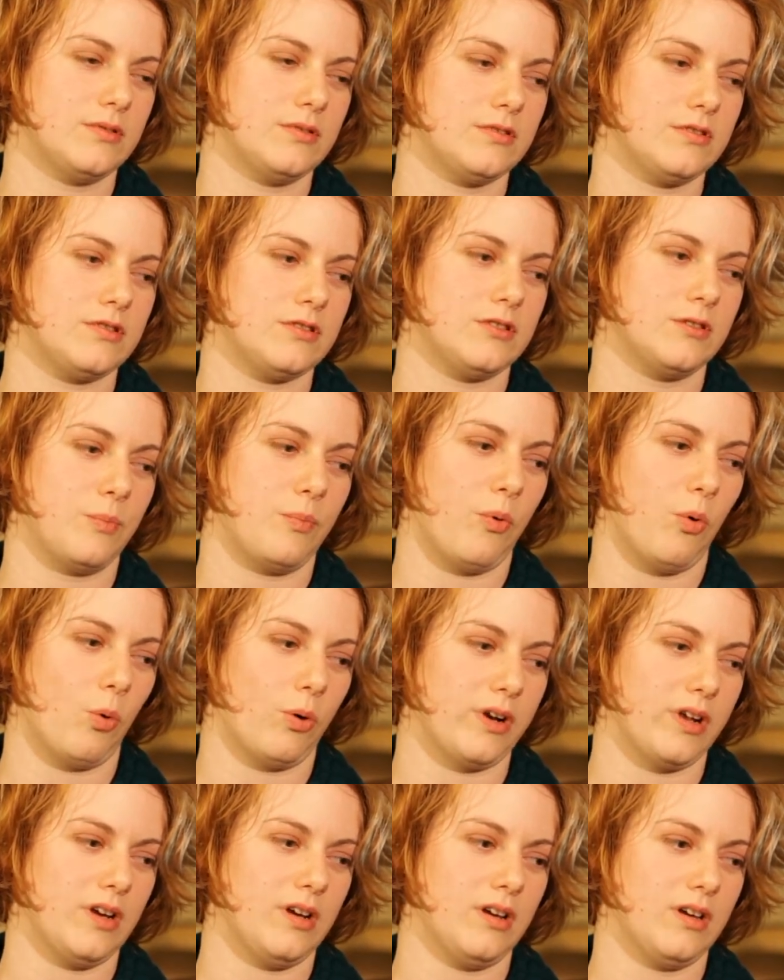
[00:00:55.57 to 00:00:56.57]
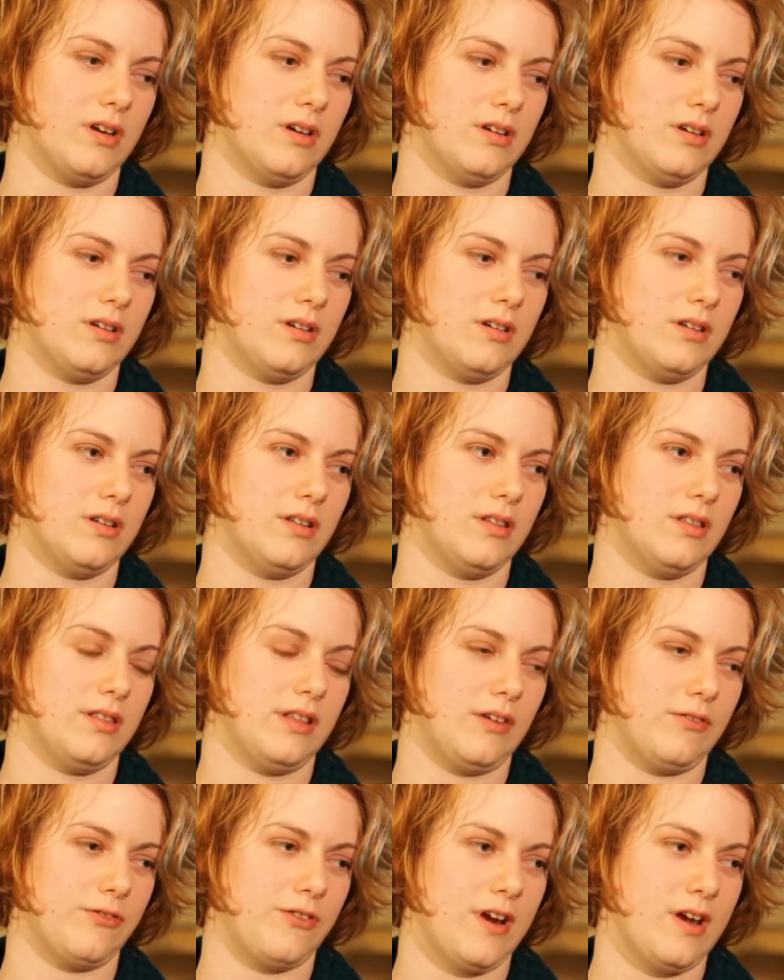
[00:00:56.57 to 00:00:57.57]
supporting
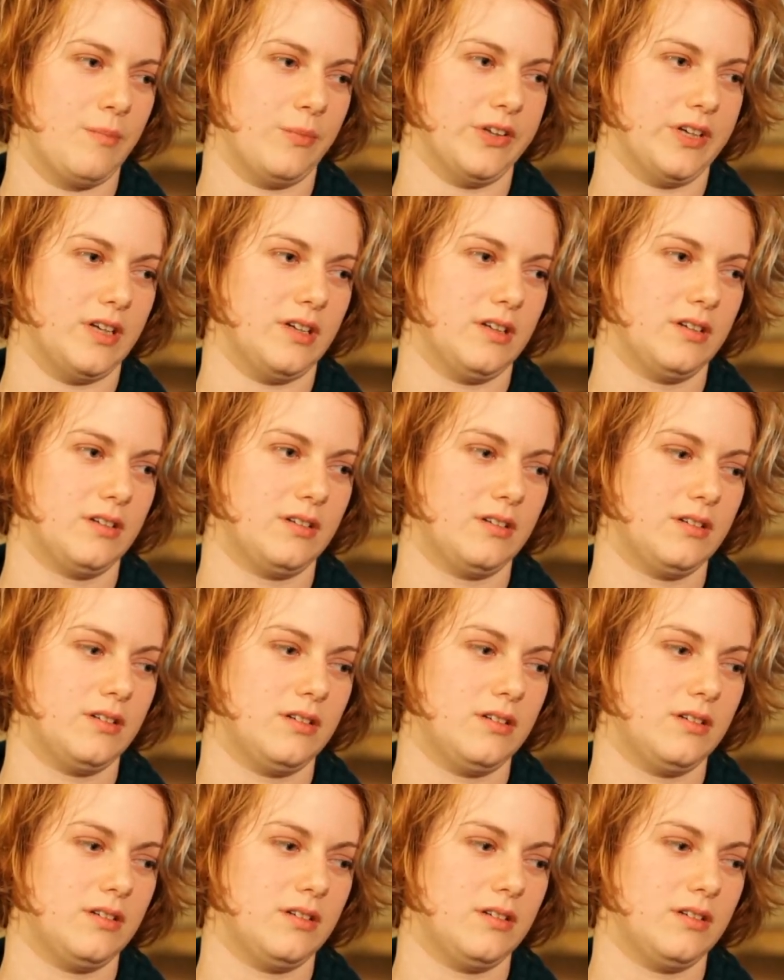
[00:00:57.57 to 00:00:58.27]
that family